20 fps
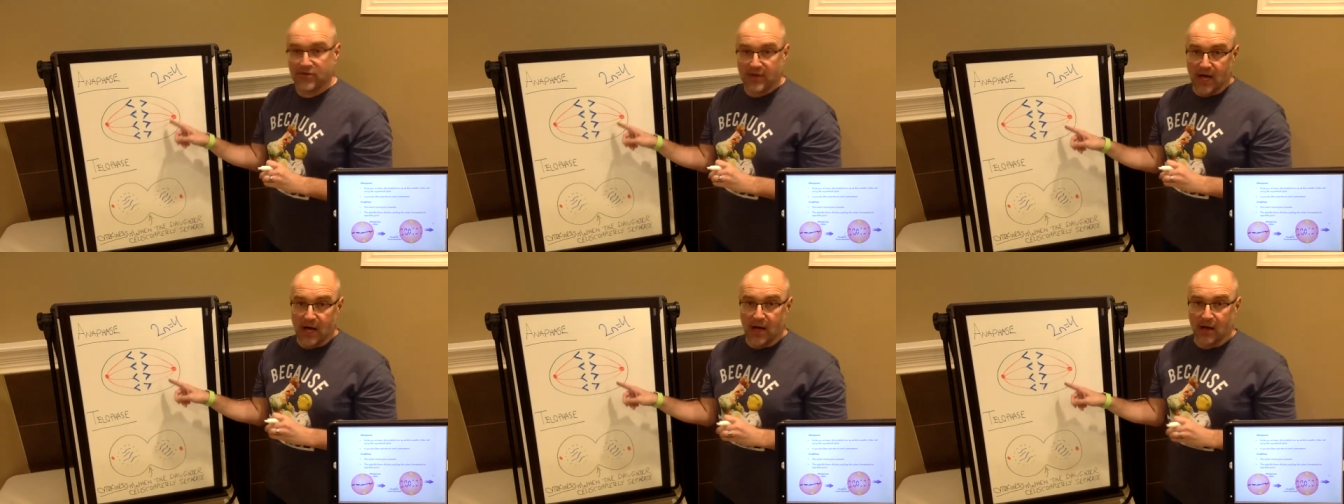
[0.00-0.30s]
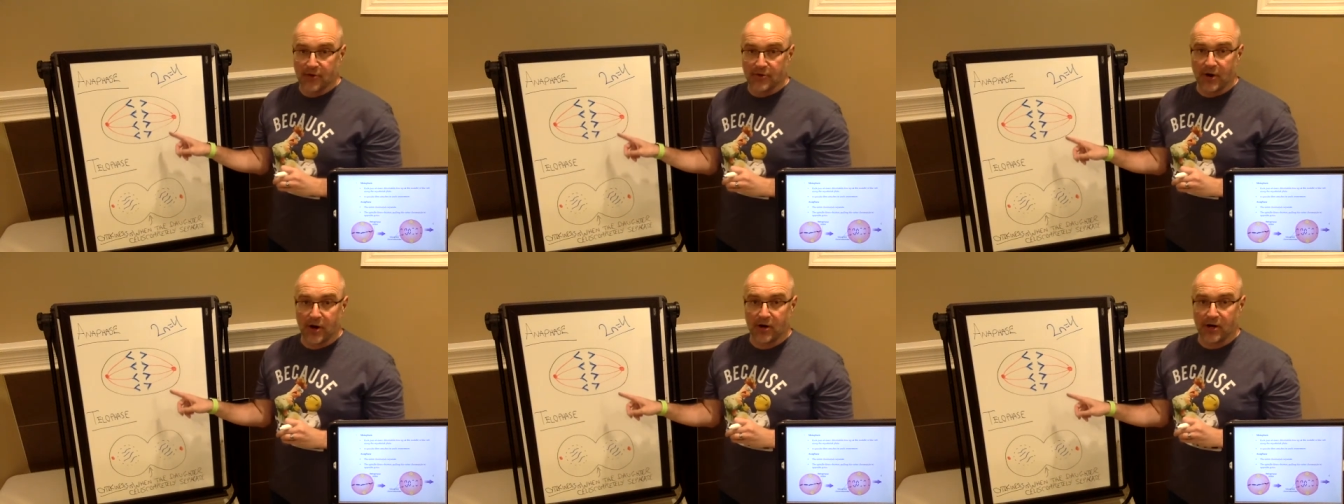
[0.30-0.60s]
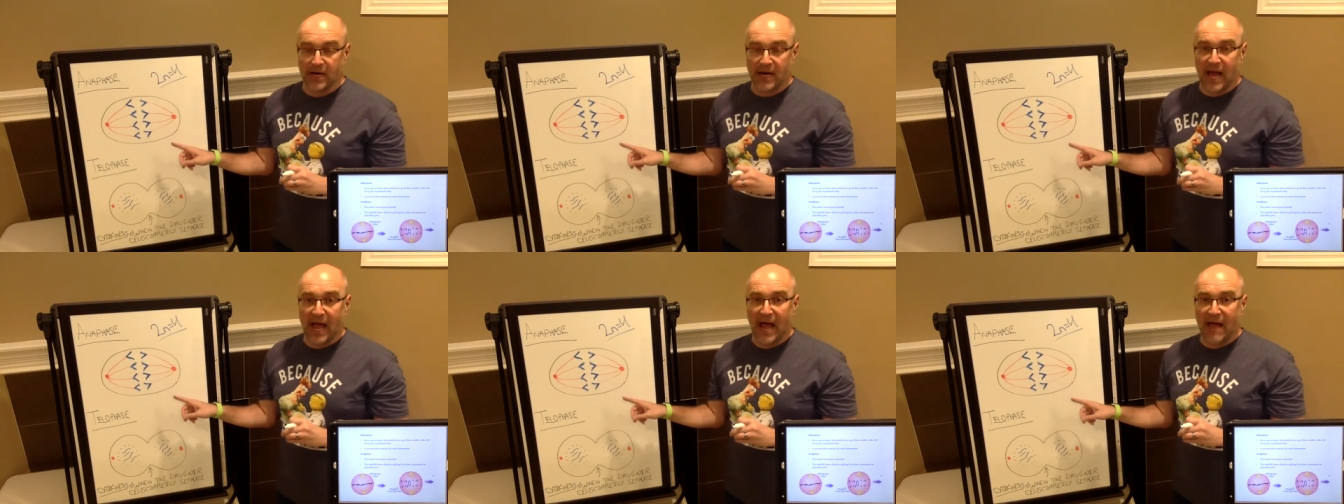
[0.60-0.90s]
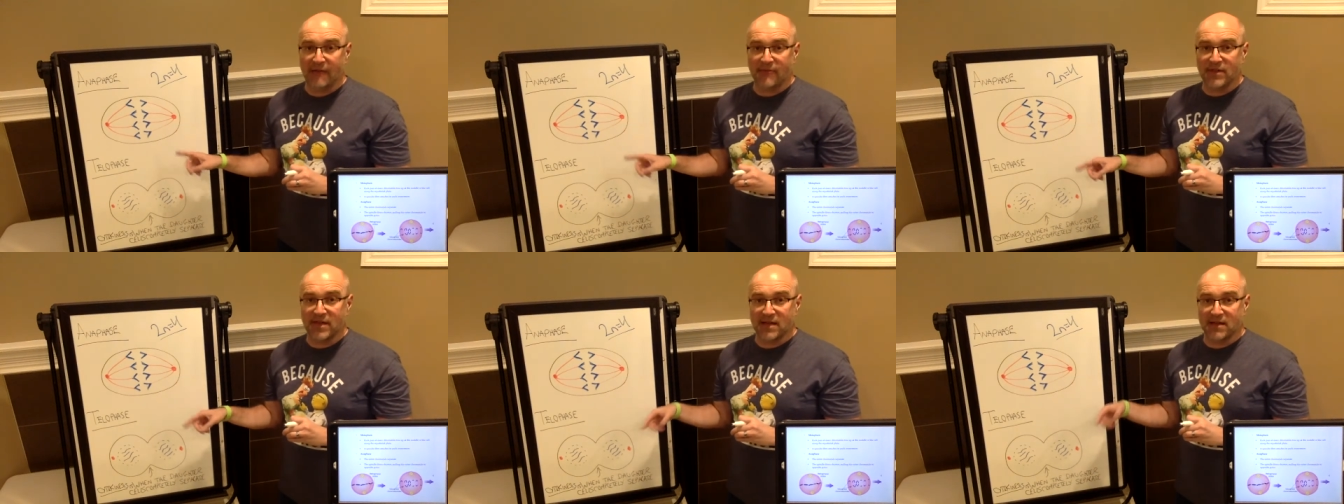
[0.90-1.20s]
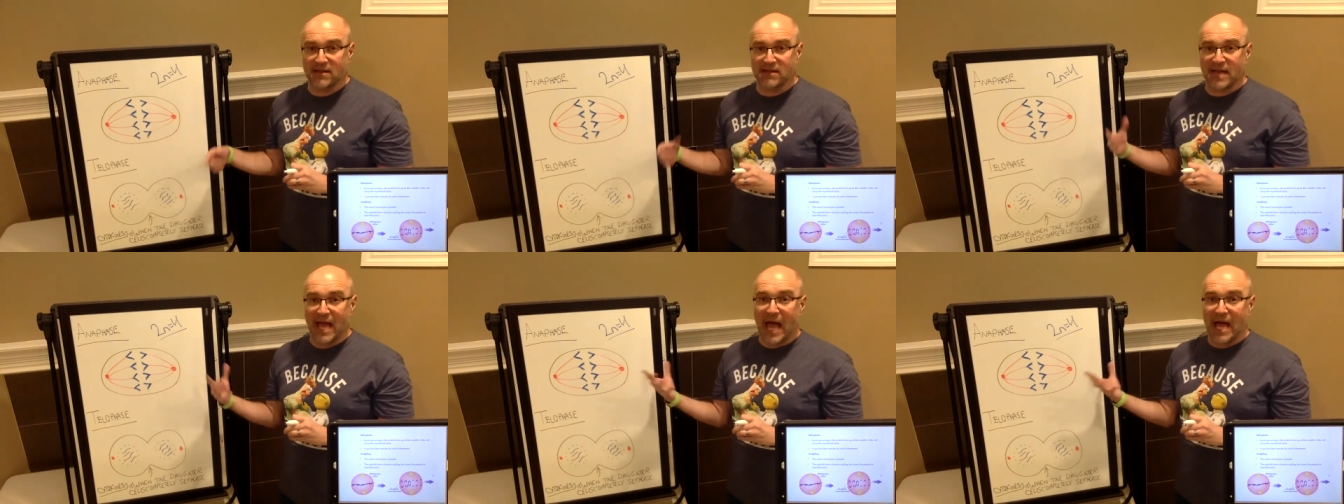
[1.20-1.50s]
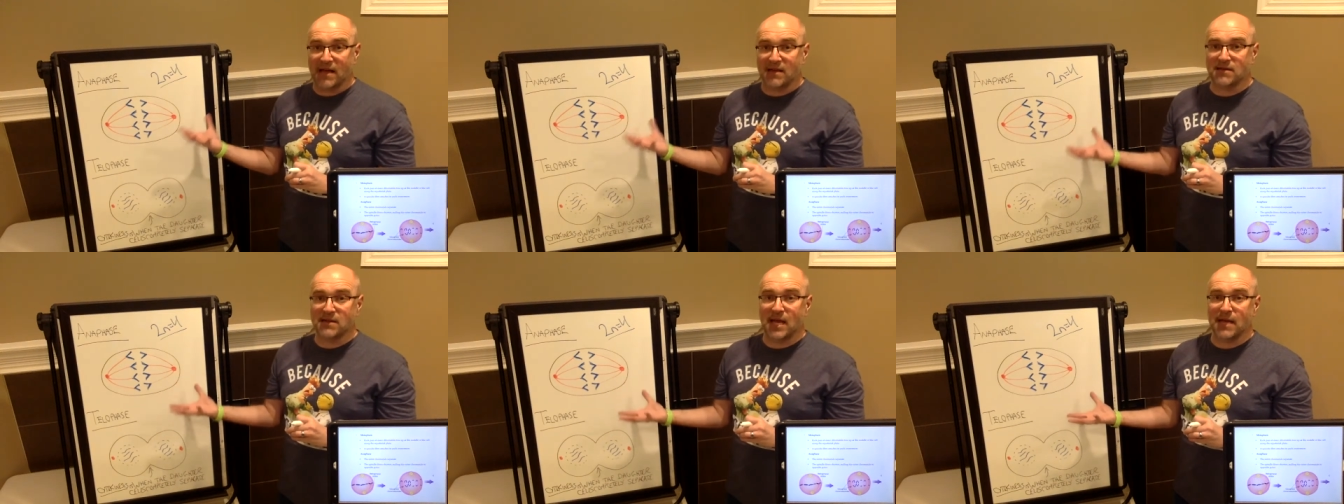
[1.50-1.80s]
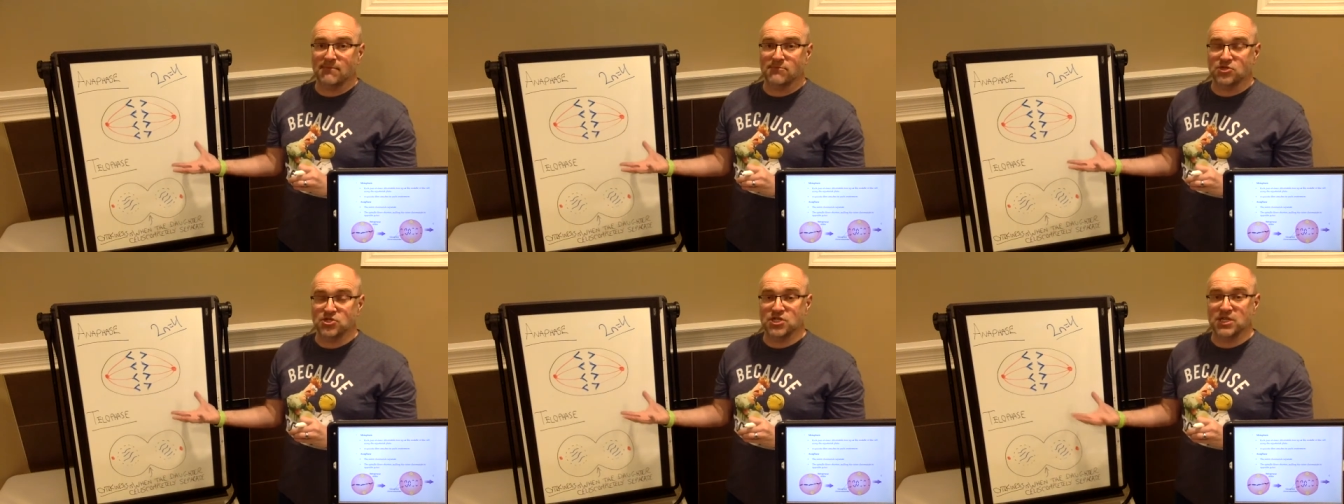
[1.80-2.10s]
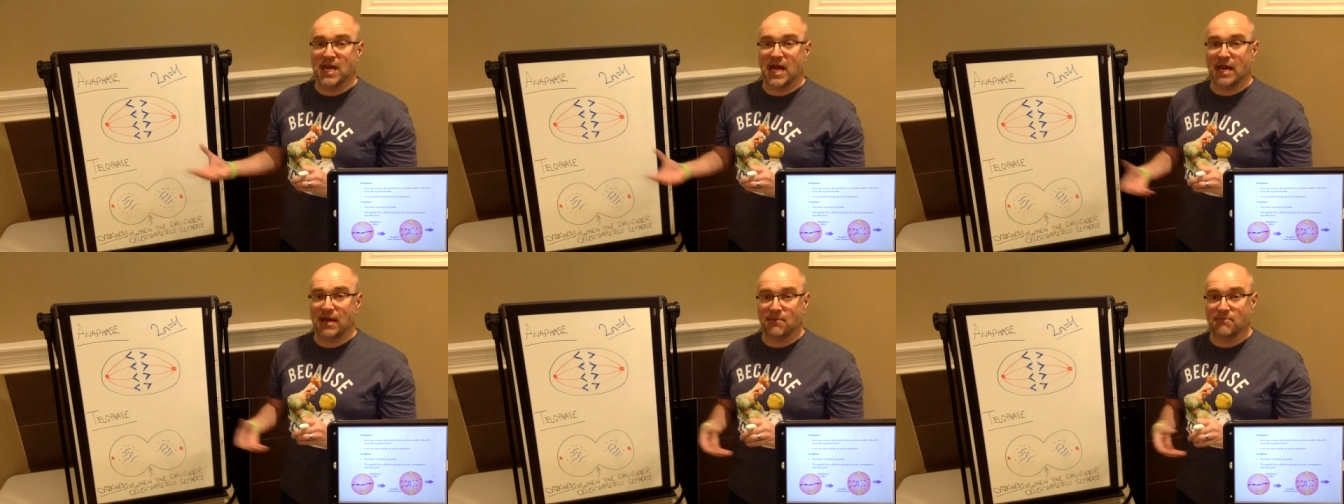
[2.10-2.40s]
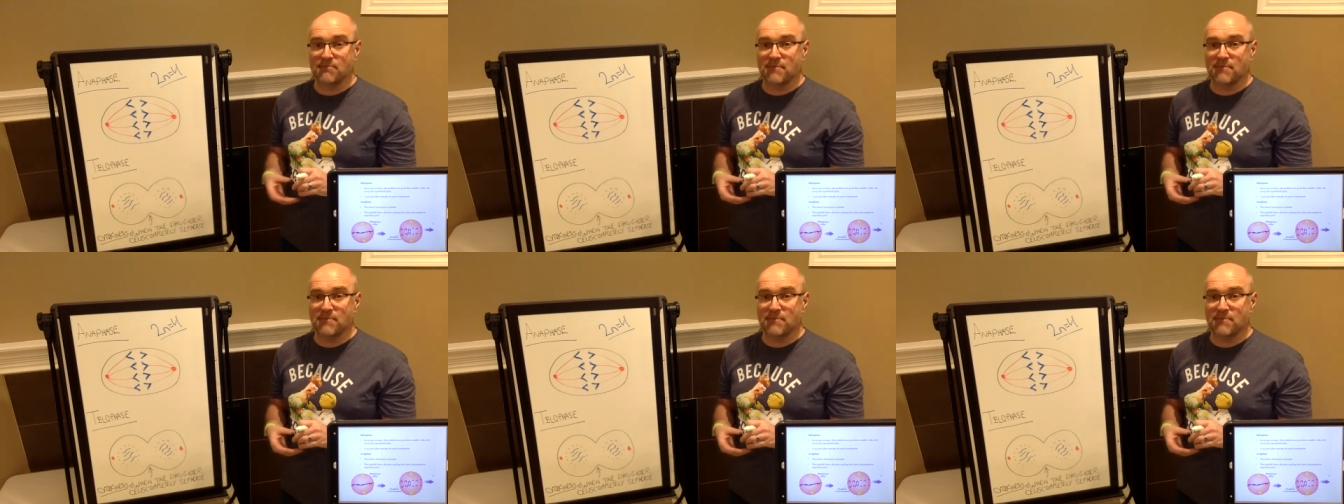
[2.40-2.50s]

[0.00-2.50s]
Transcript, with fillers: cells are going to have the exact same genetic